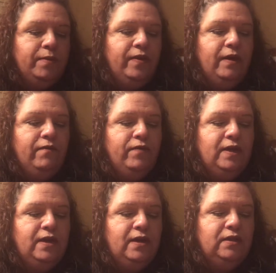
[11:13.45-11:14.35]
but
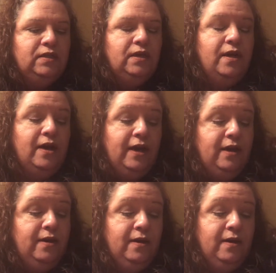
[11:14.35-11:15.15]
thankfully it is not.